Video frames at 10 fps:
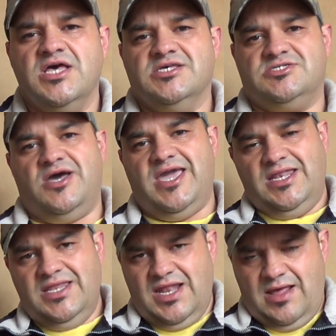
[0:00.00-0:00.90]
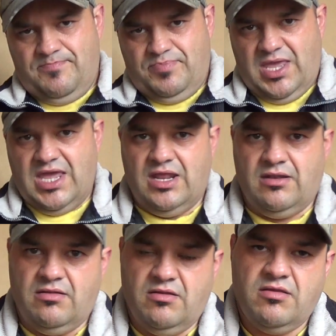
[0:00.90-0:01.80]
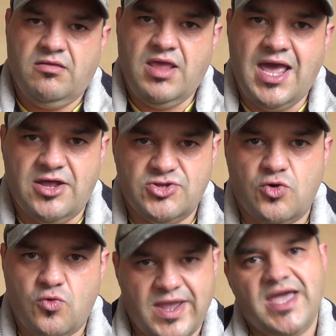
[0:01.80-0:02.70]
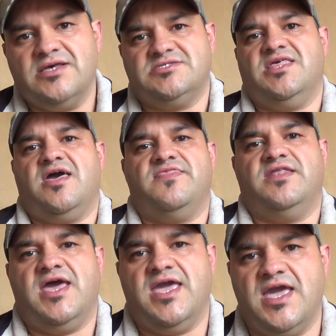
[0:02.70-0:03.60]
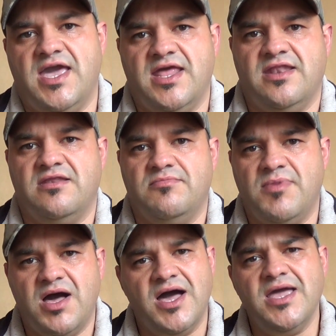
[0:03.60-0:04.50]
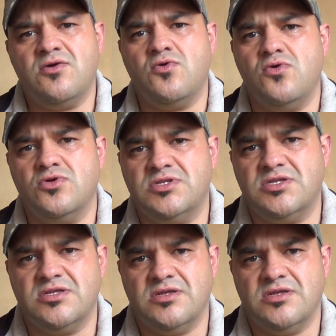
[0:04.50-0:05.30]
So I ended up in Outdoor Warehouse the other day, and my eye caught,